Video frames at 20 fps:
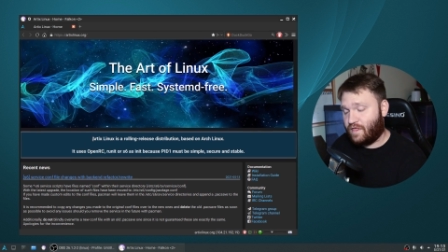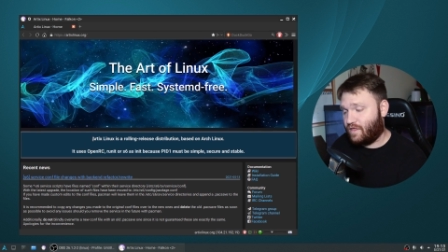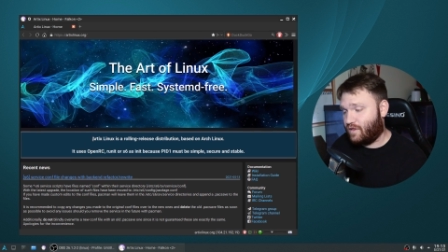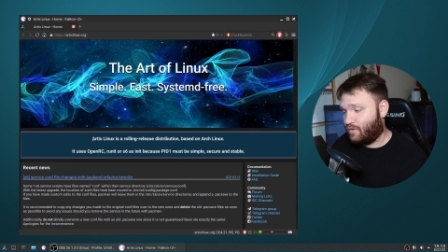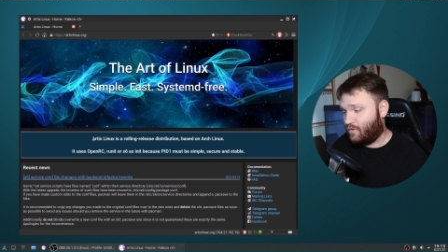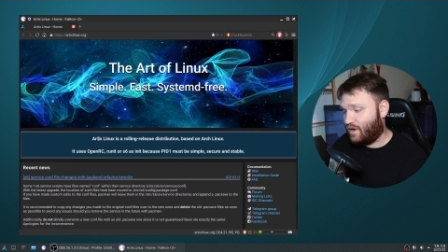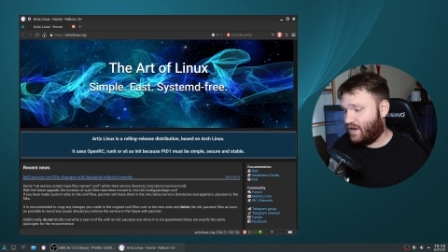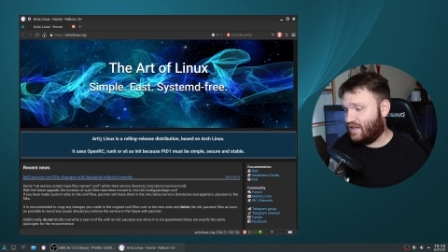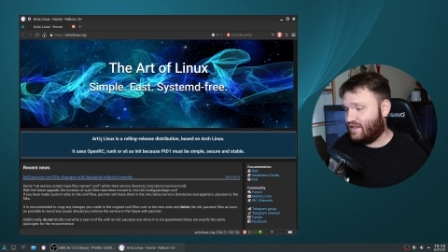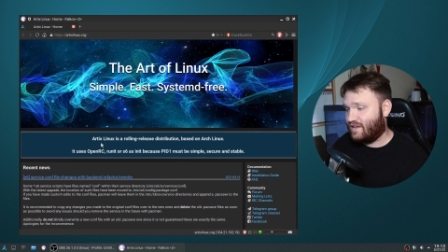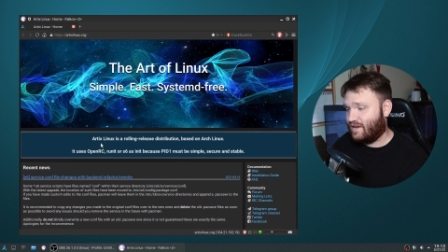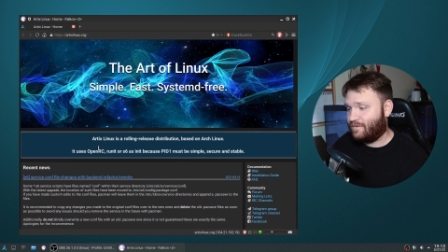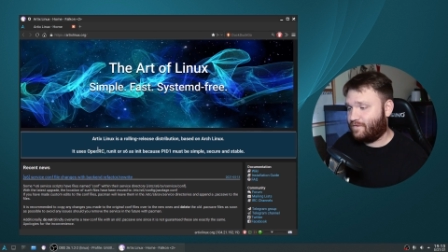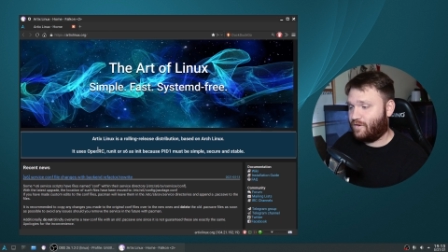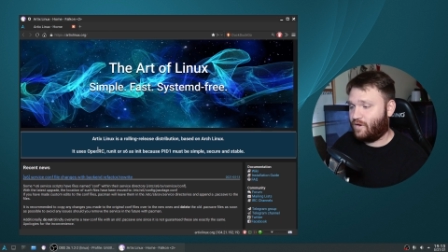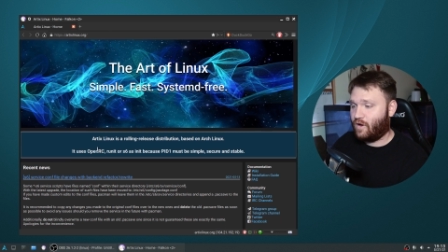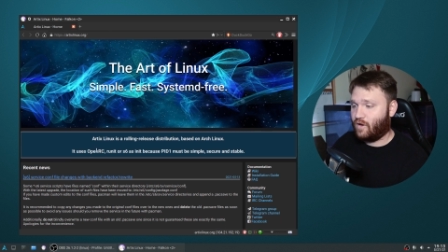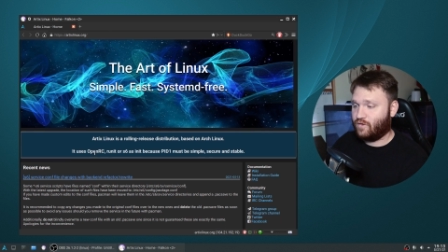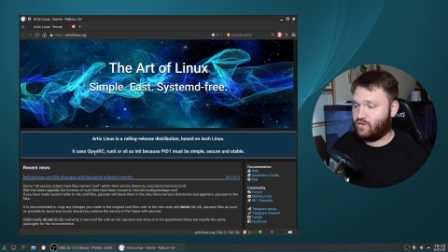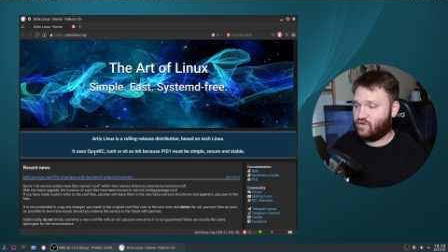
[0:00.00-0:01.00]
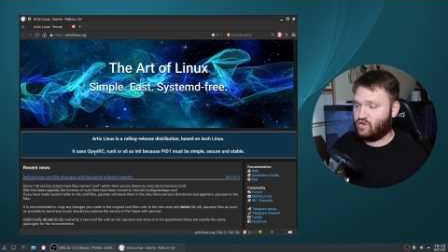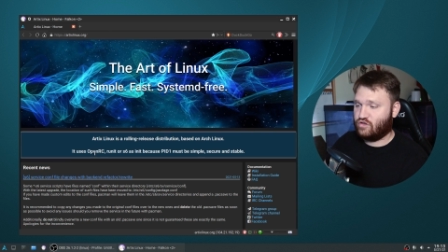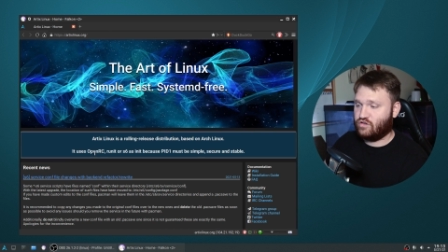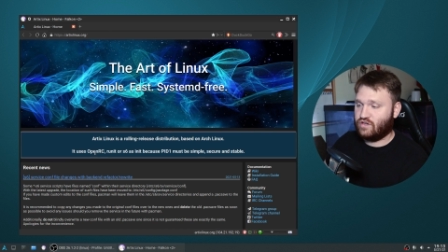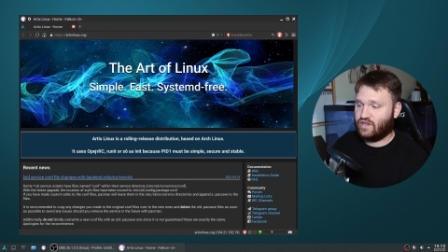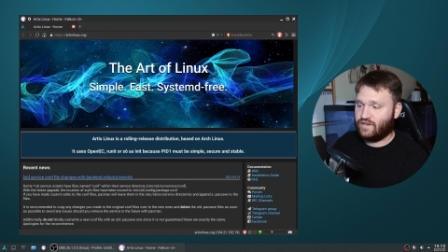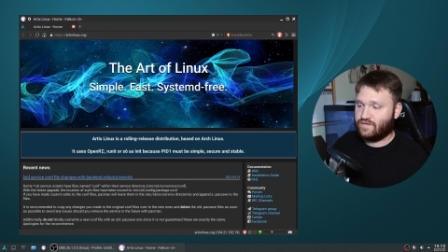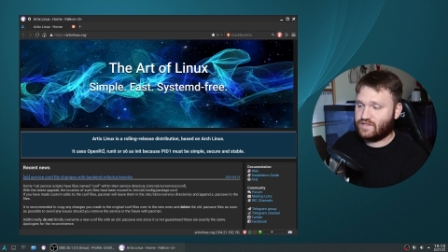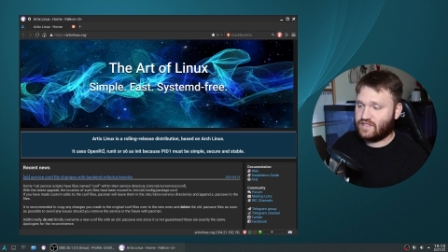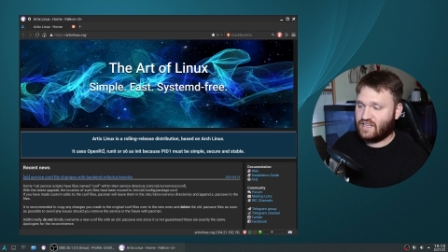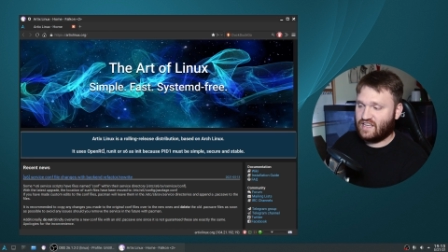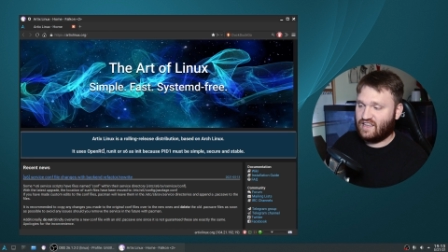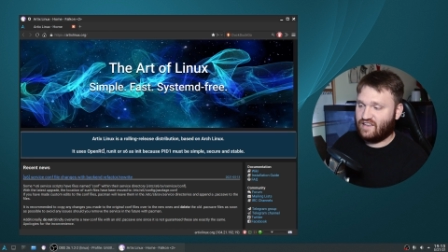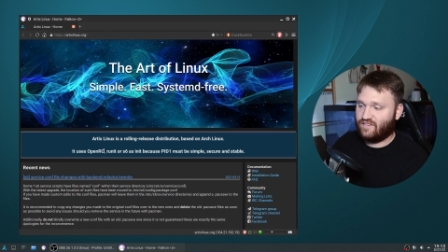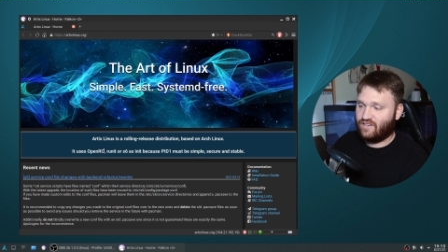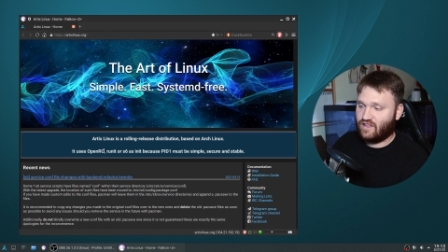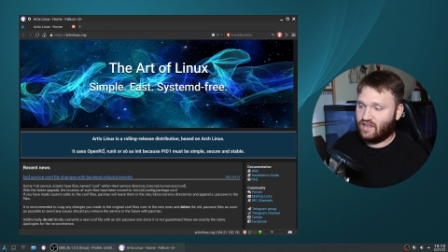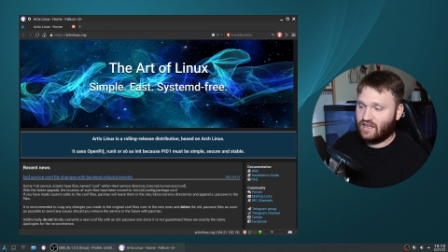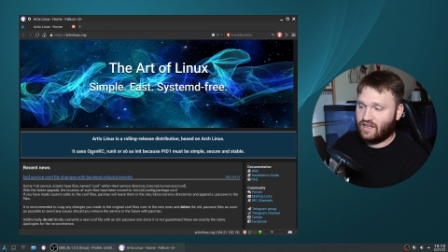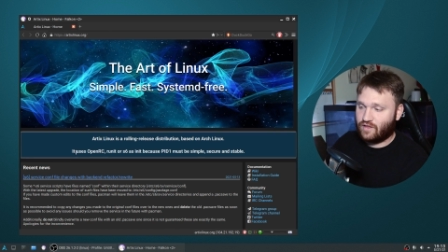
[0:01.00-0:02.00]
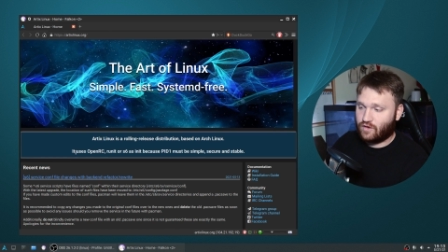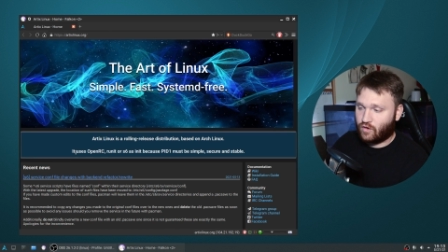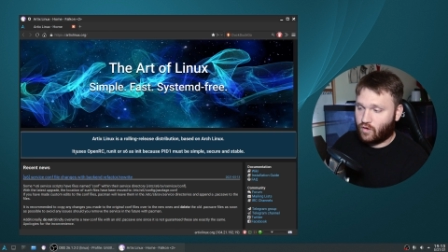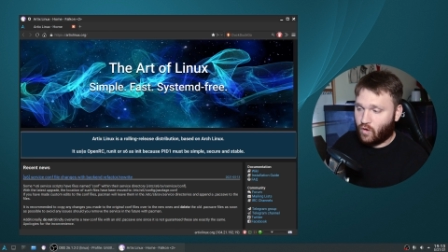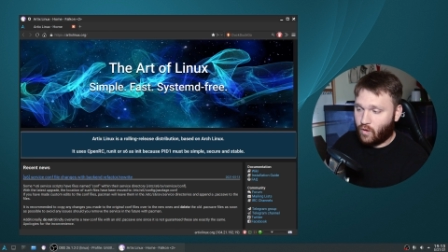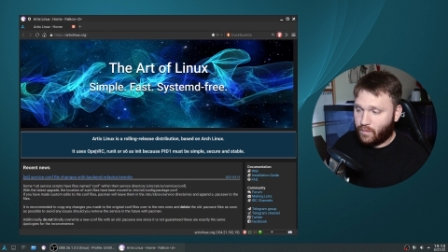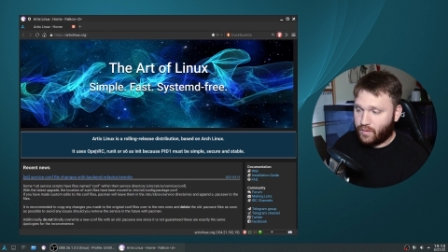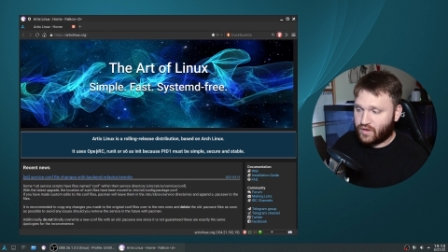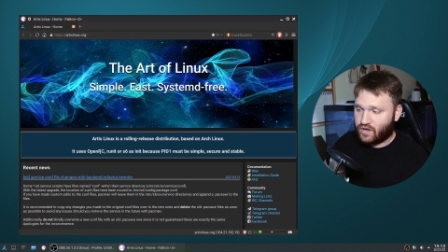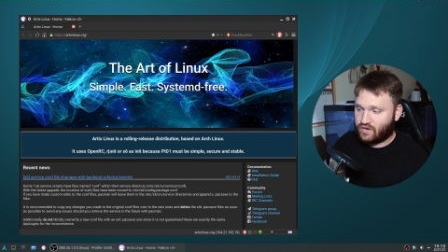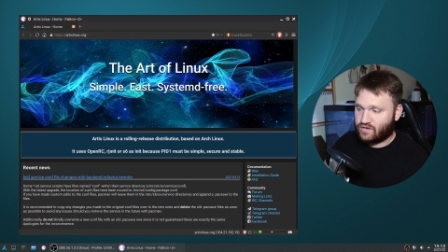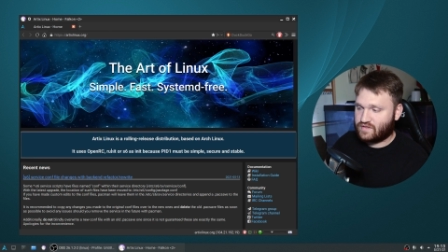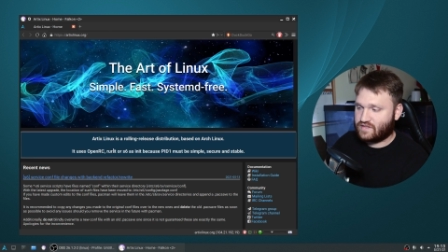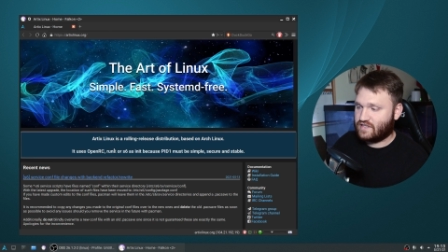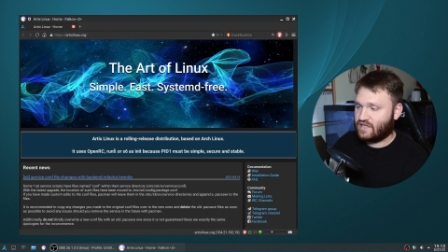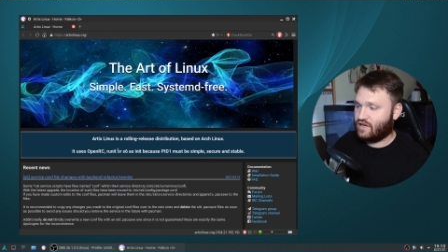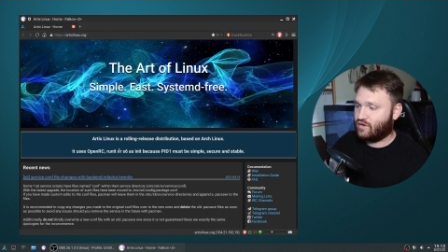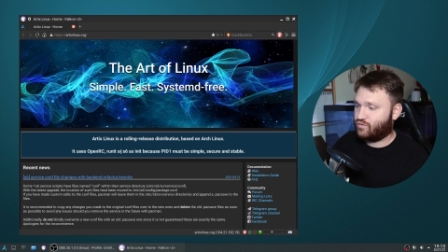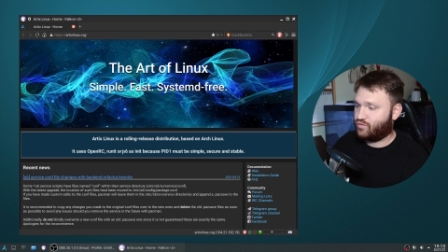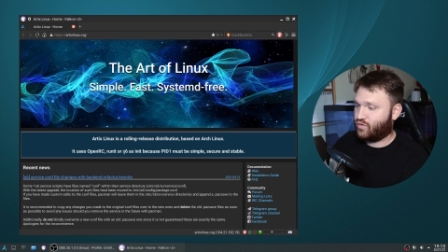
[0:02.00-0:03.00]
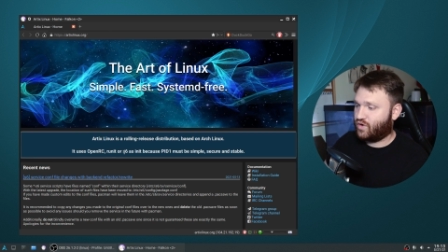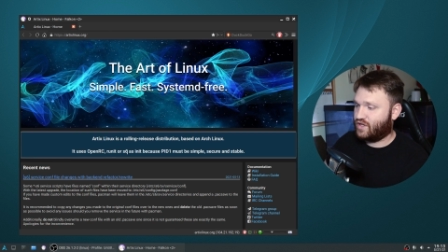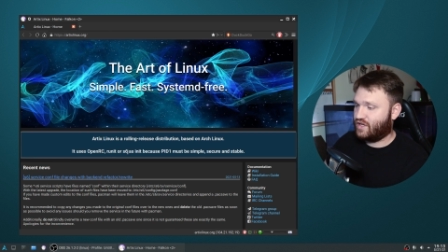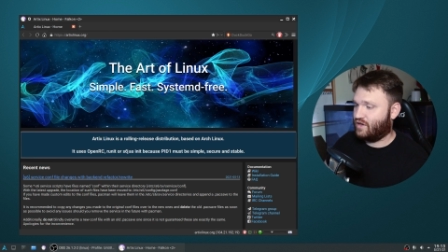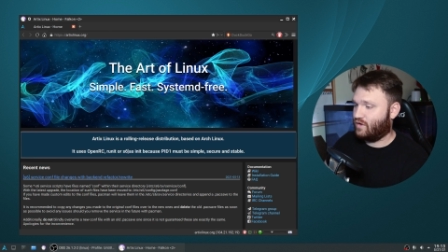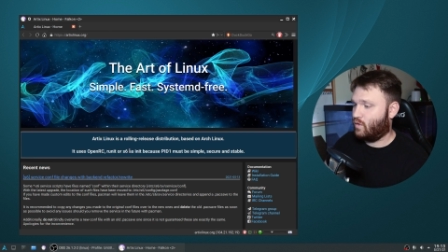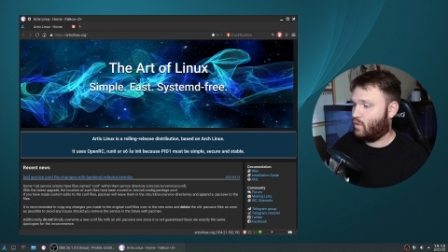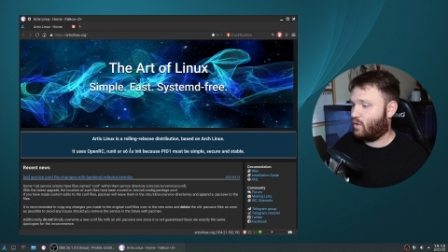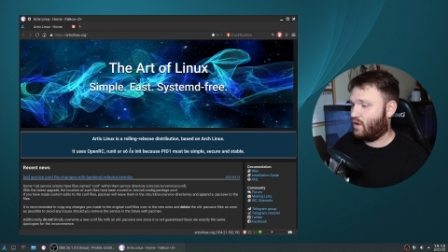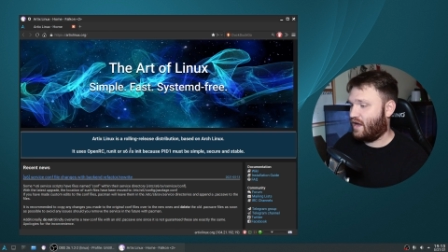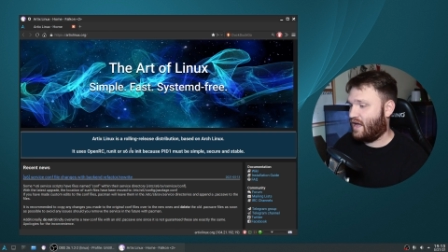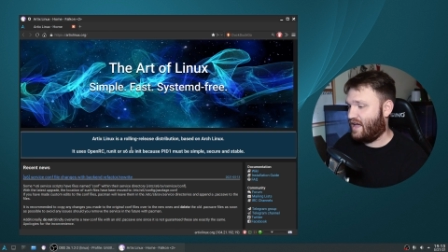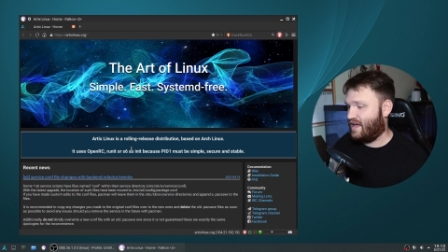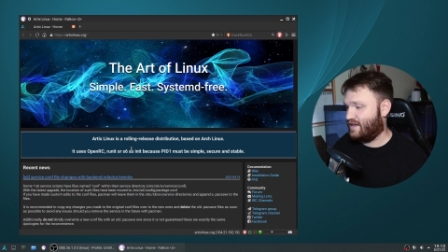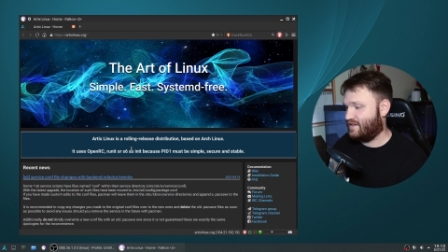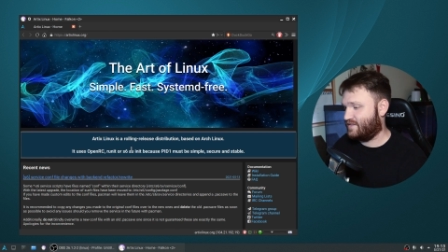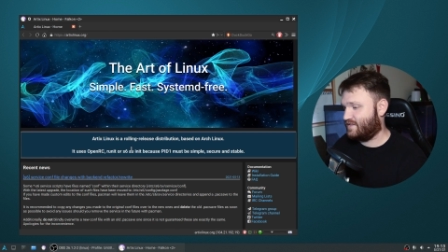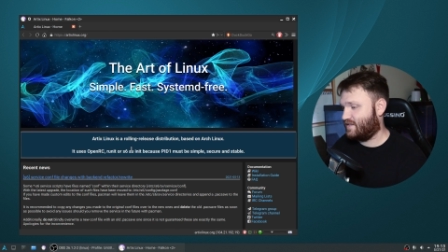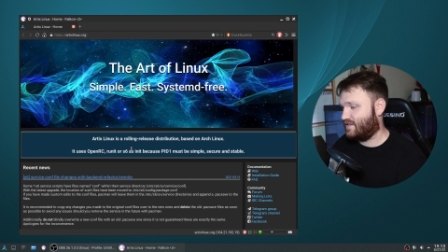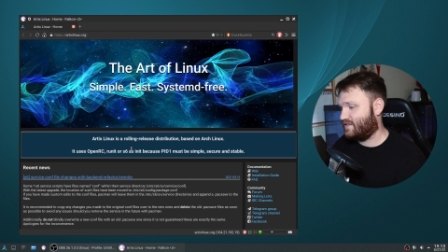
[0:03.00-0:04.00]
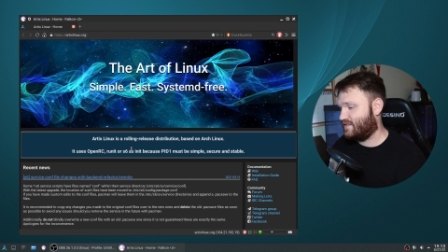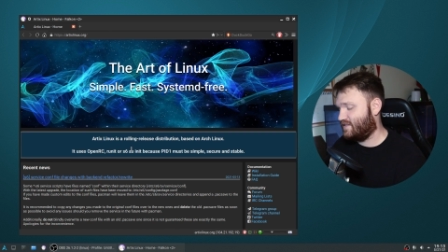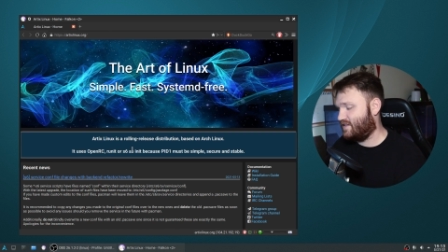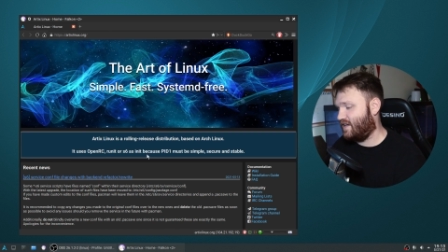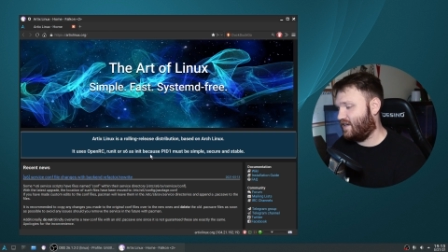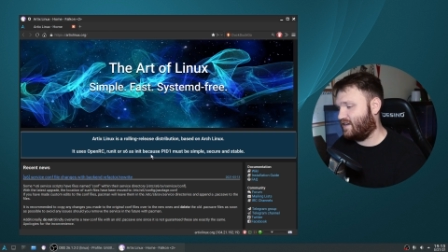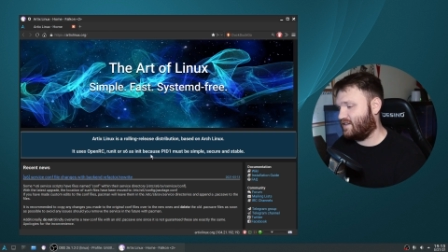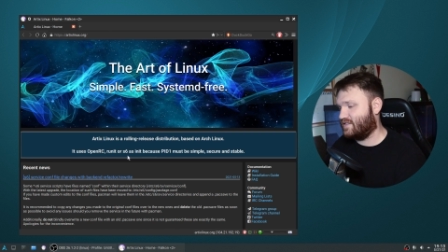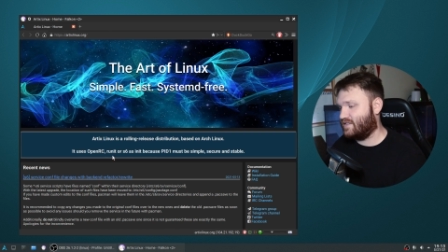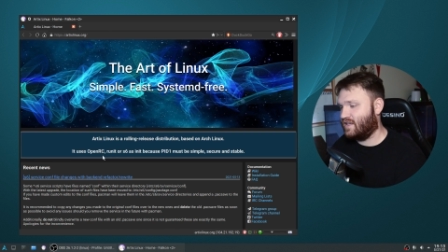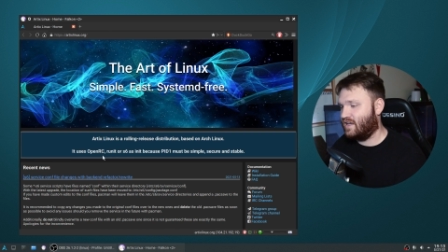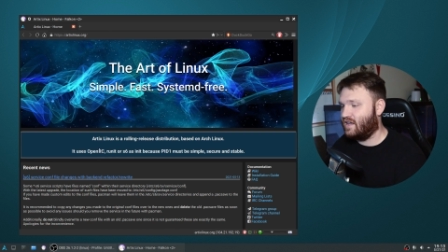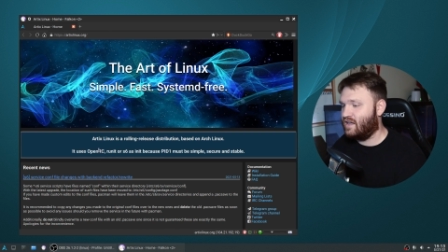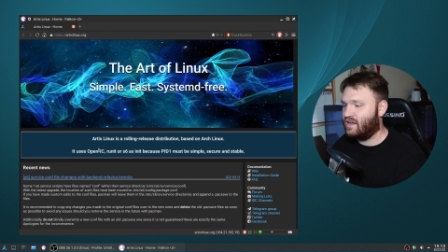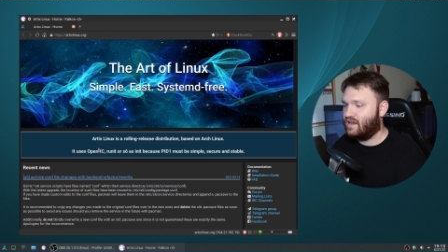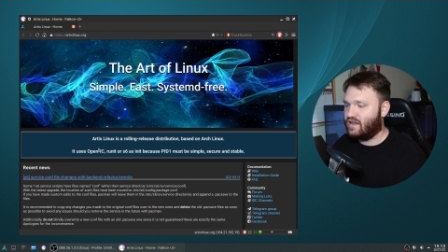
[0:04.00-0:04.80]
three different alternatives, either OpenRC, Runit, or S six.